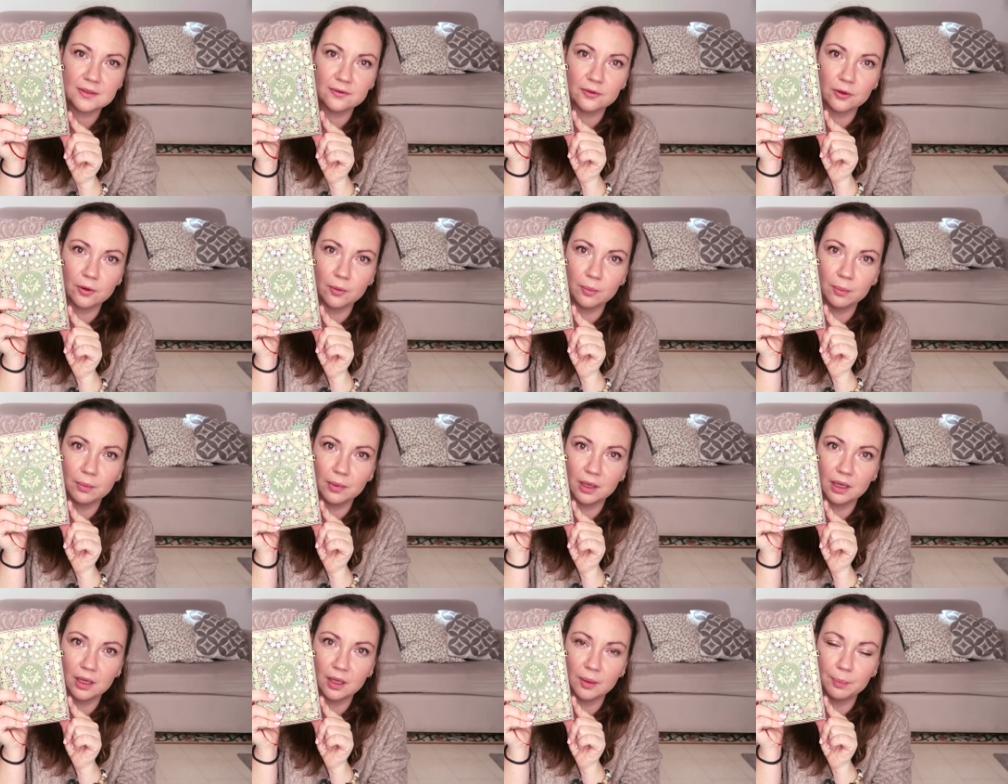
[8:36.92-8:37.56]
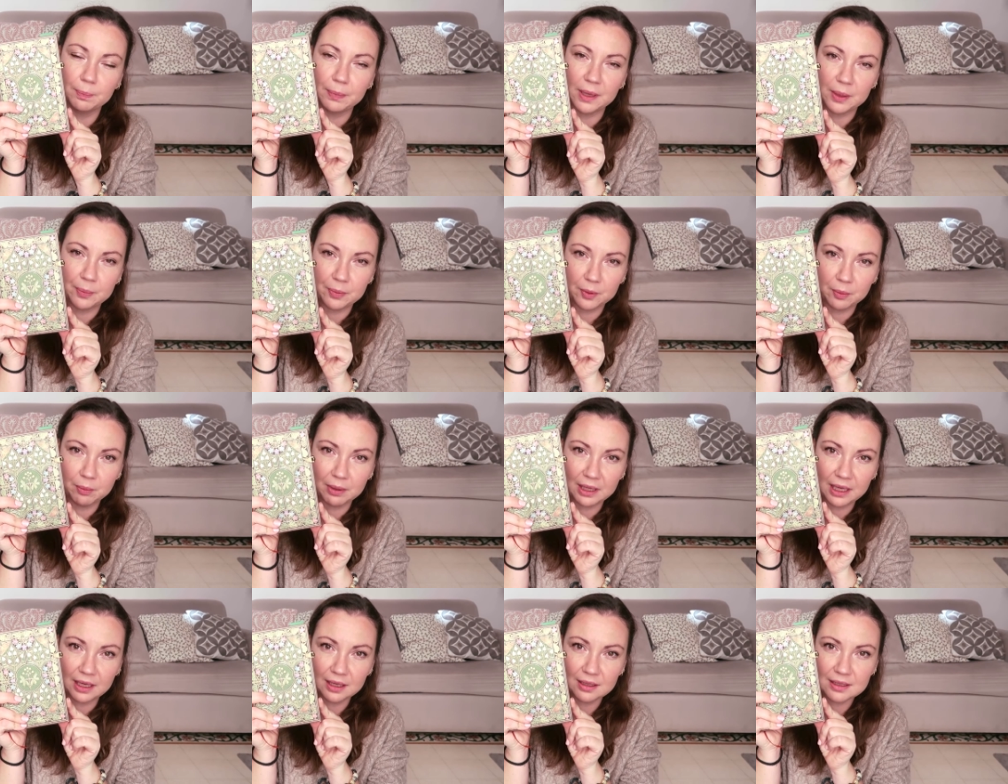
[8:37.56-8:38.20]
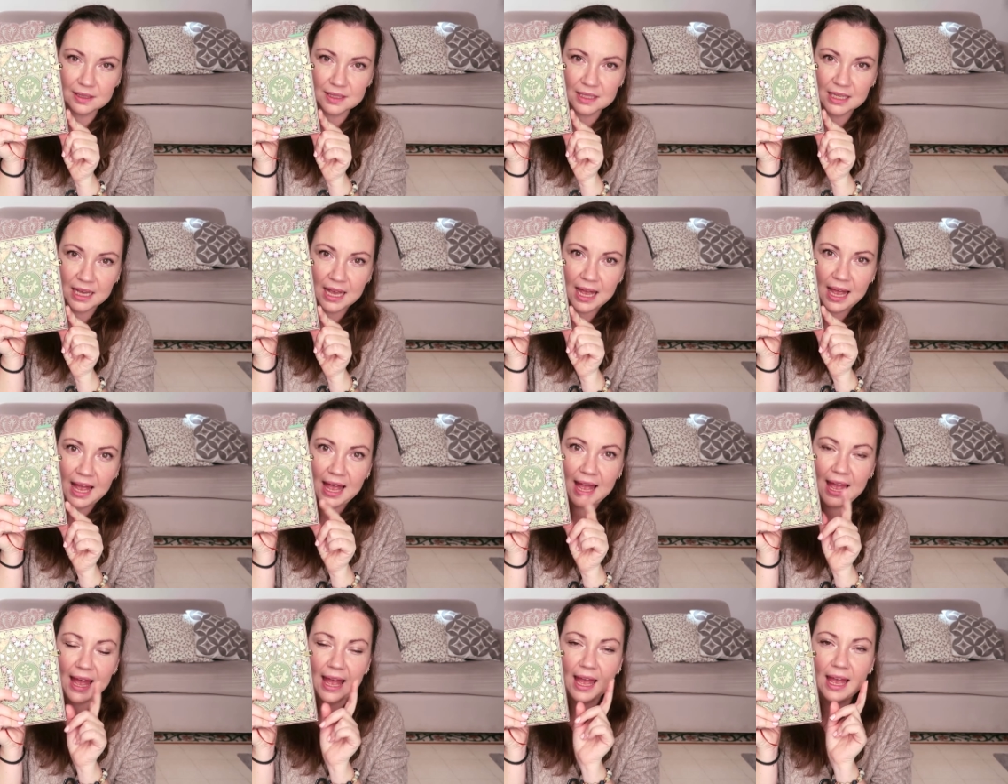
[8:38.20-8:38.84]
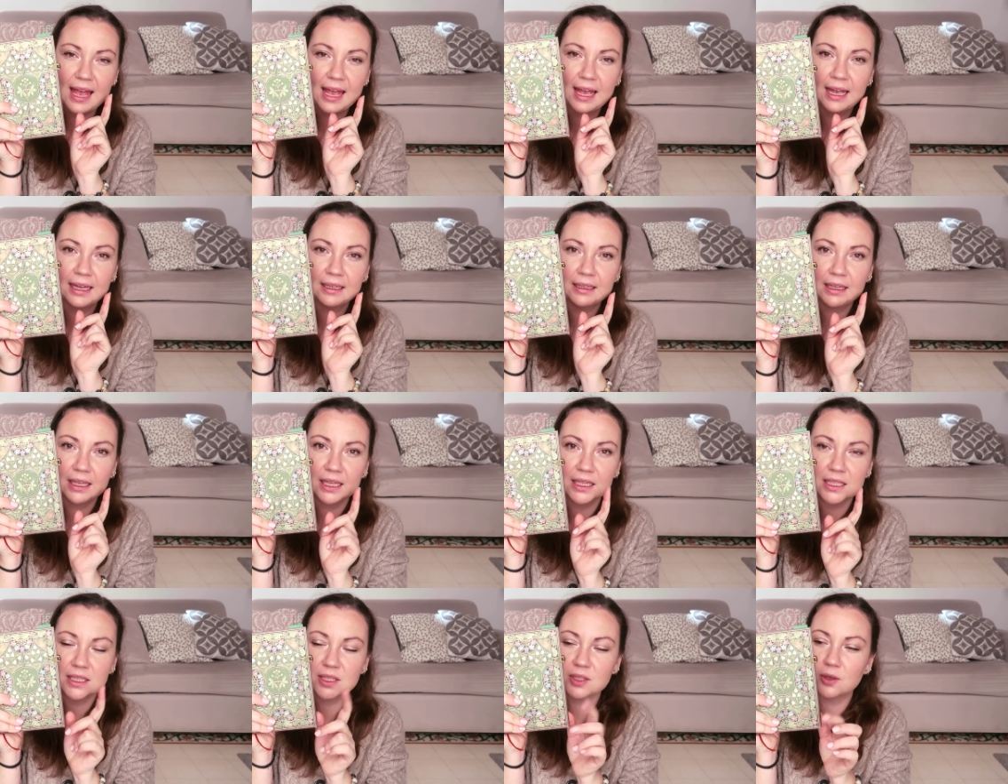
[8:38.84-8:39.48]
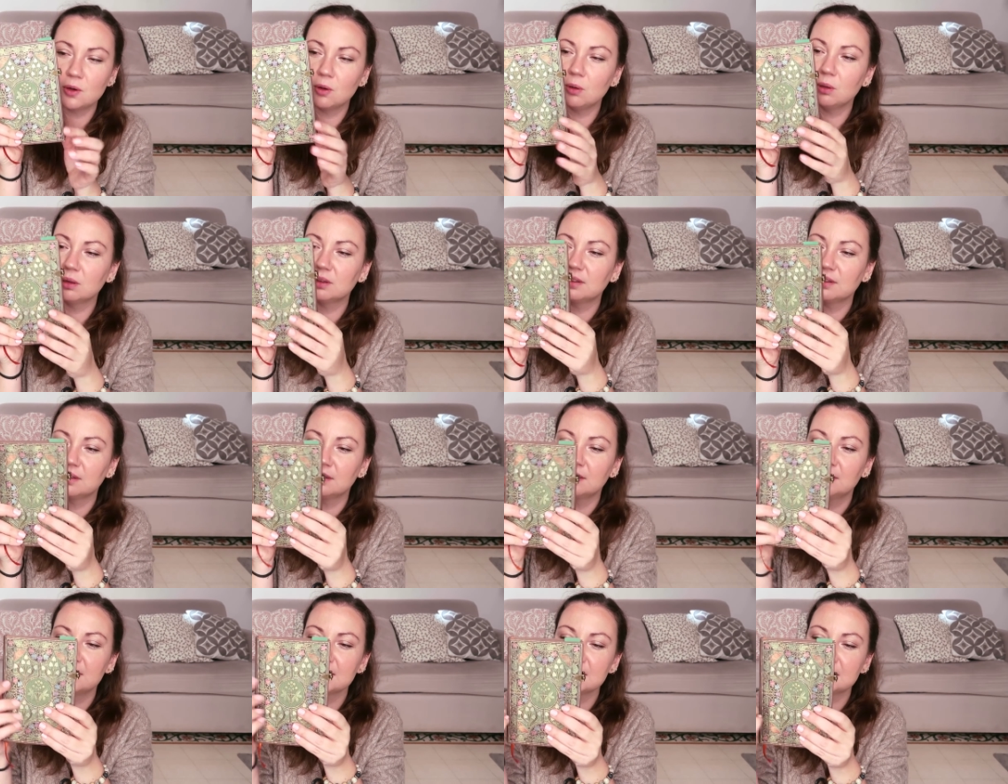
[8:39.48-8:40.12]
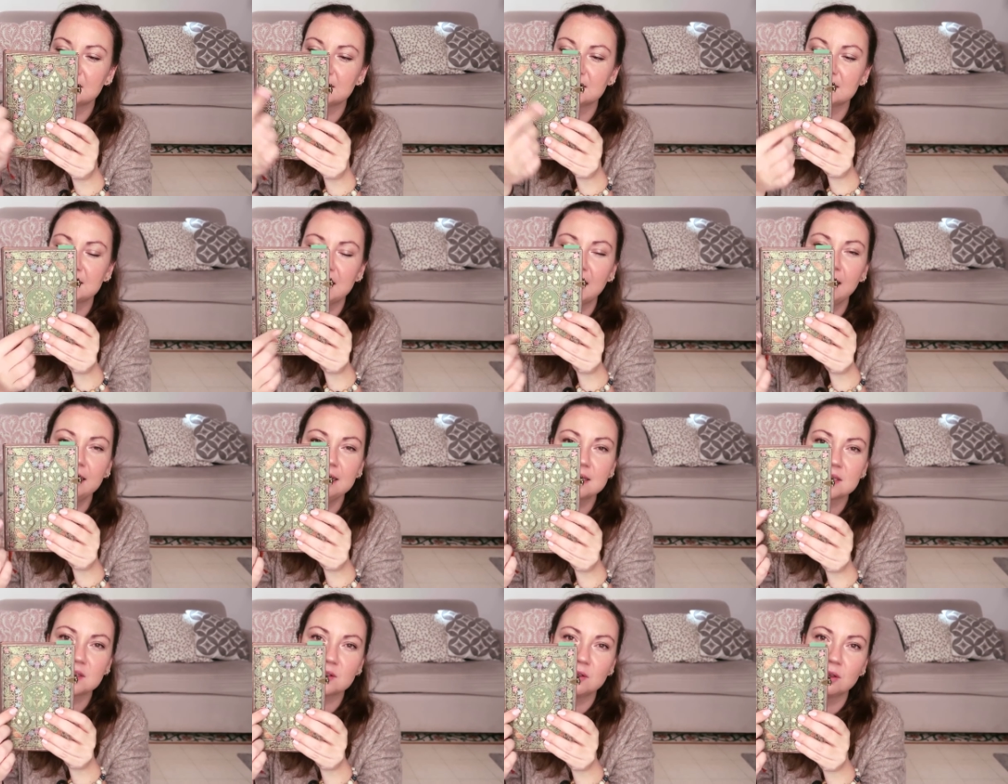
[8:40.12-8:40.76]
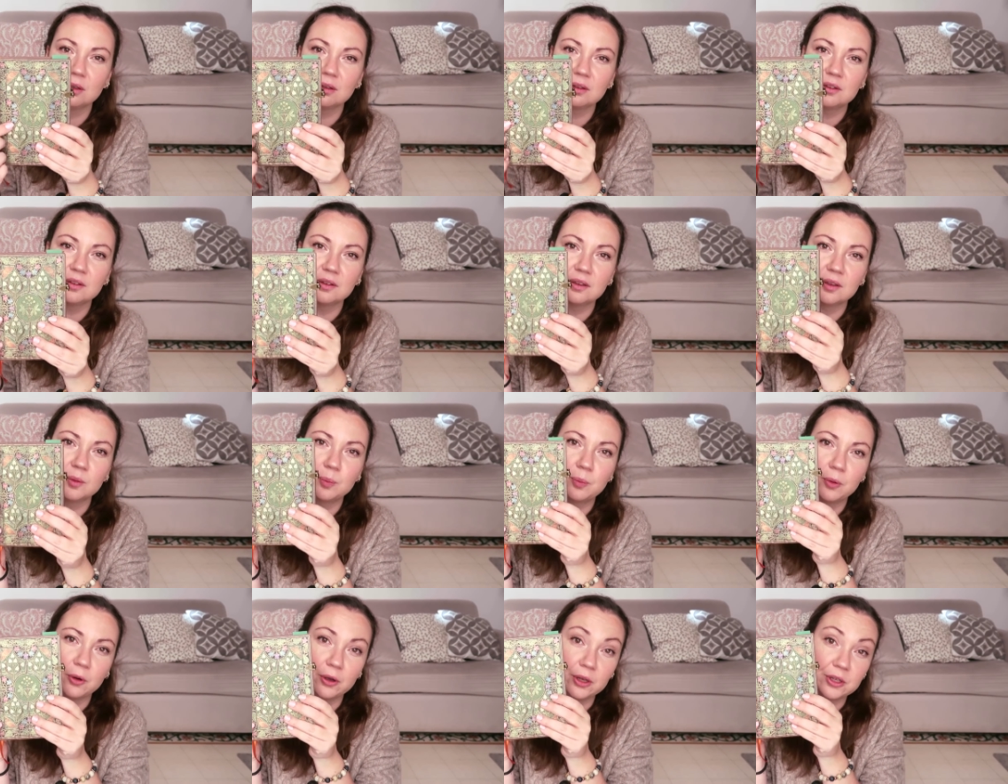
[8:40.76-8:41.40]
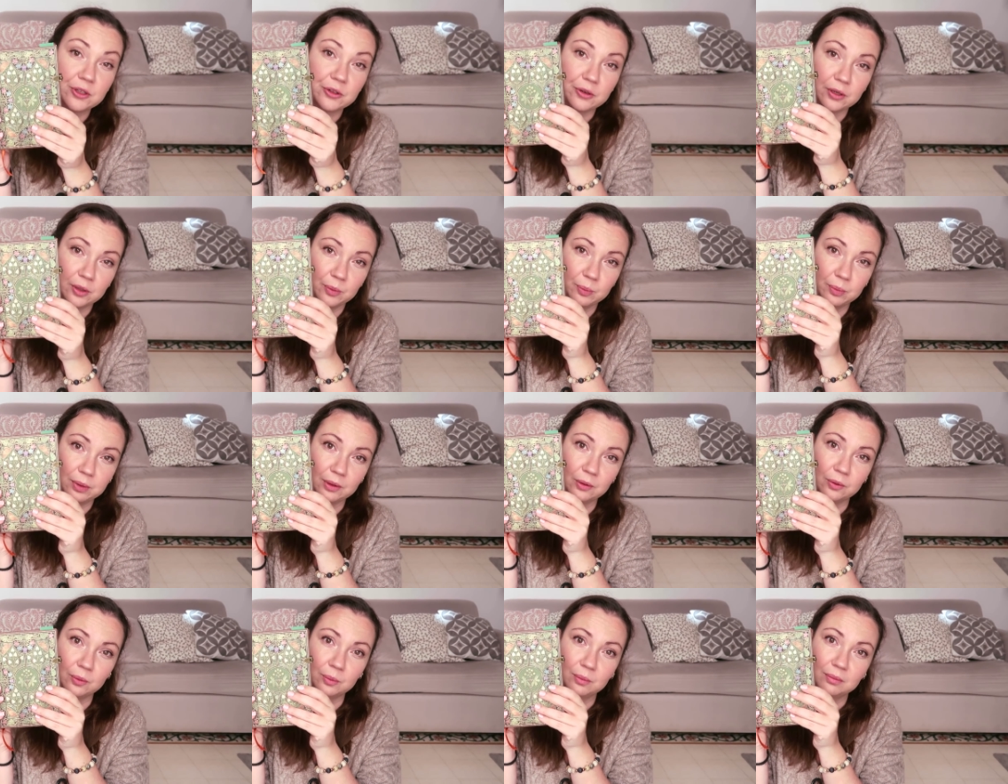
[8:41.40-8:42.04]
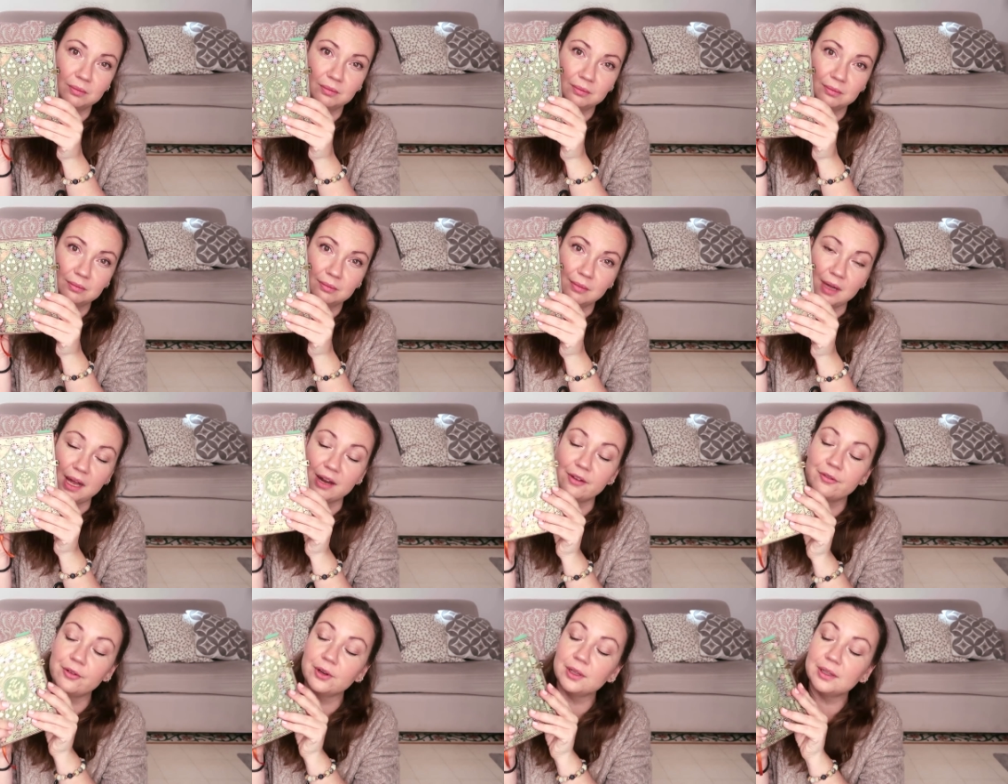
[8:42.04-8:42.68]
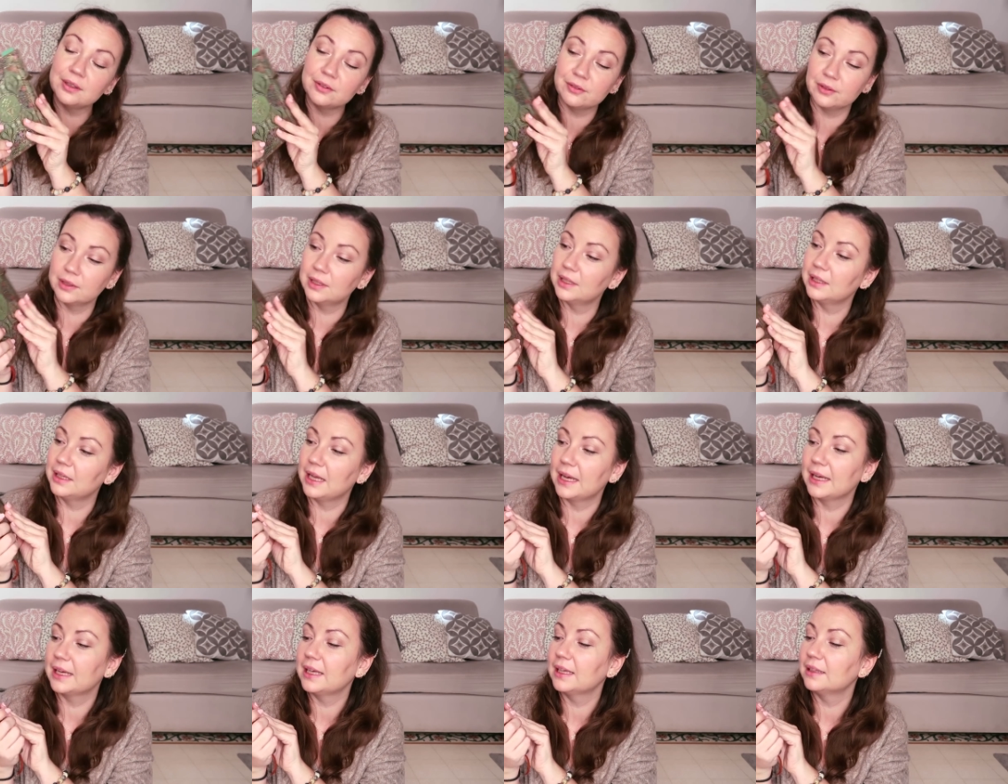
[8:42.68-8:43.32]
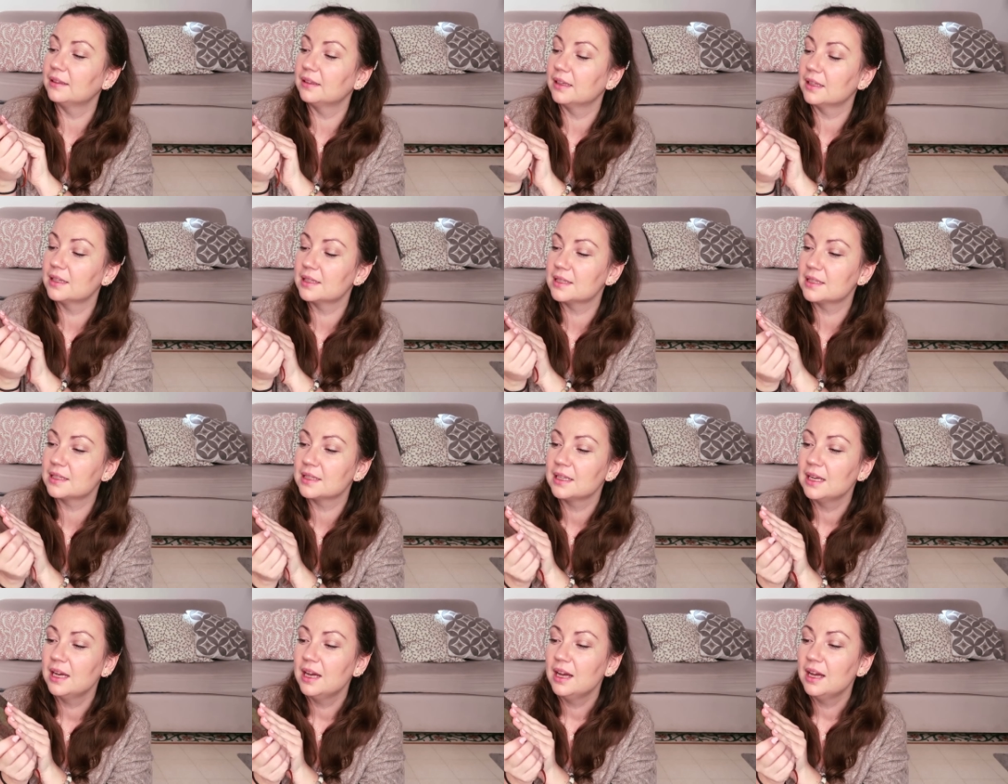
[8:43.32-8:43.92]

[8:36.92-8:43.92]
it's from Paper Blanks, and it's called, this design is called Poetry in Bloom. I really, really like it.